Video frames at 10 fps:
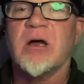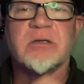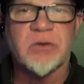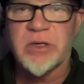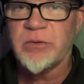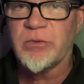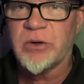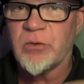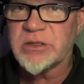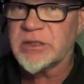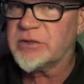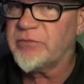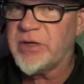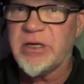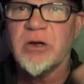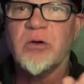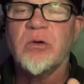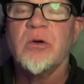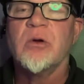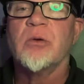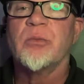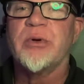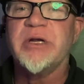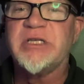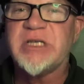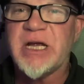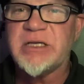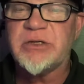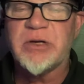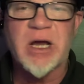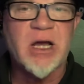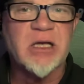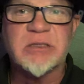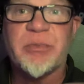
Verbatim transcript: Also, anyone who watches the video, appreciate you guys.